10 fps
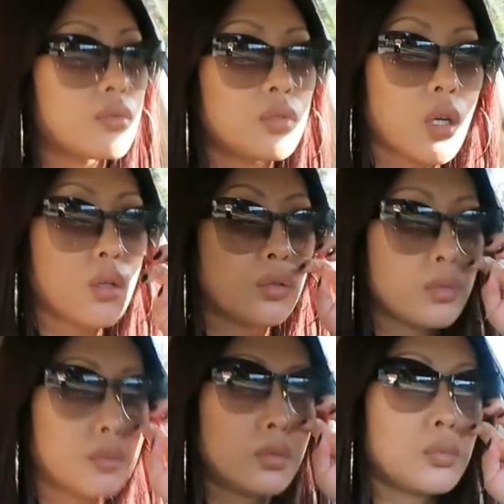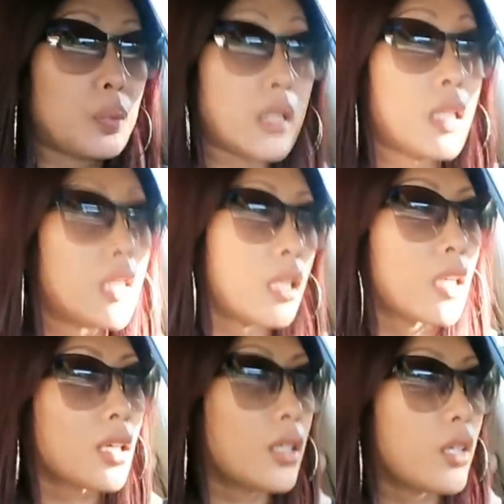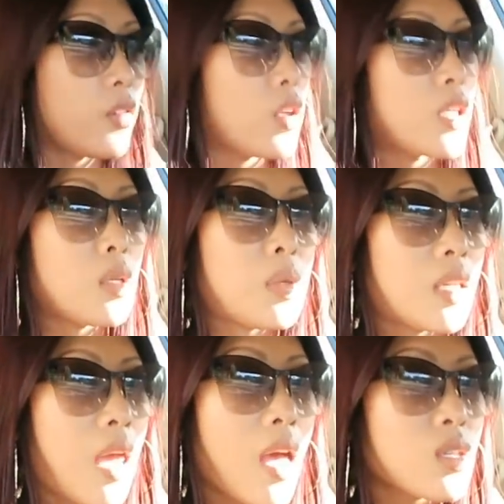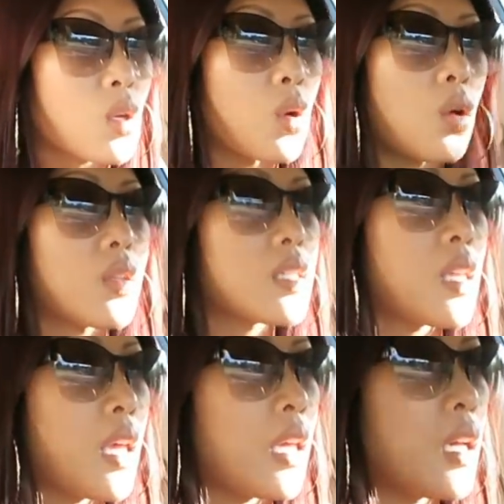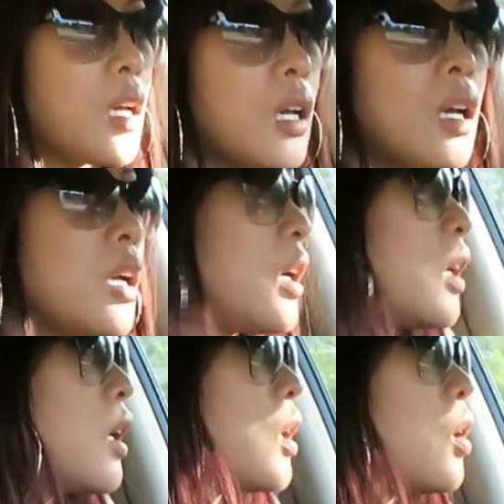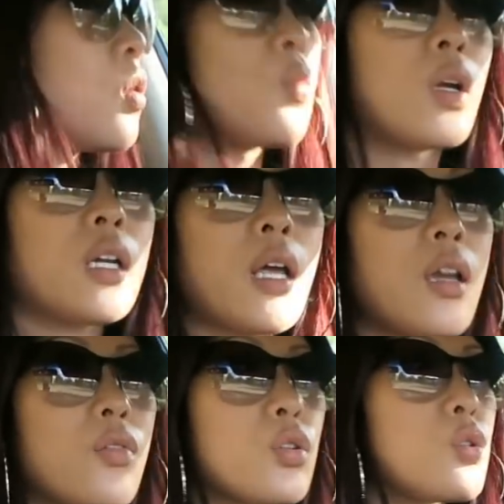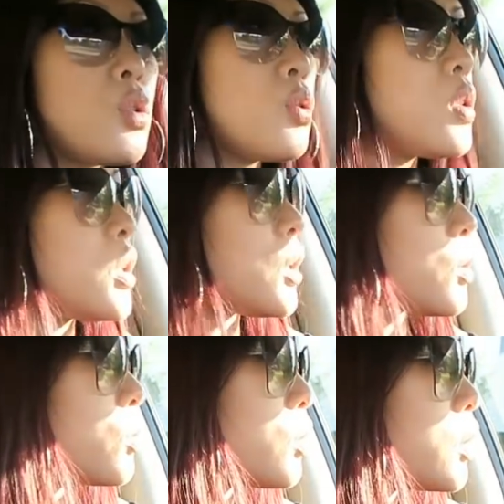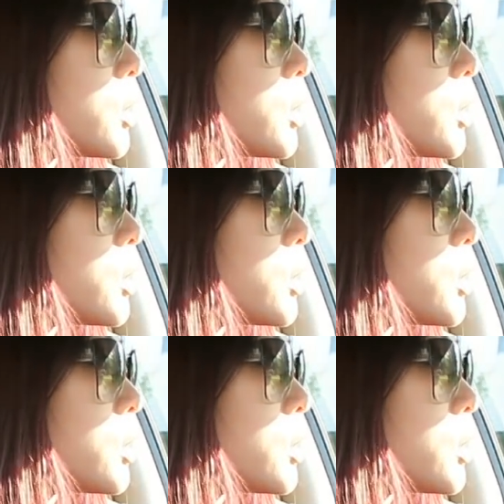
Don't be here if you're gonna be an asshole. It's like, what did I ever do to you?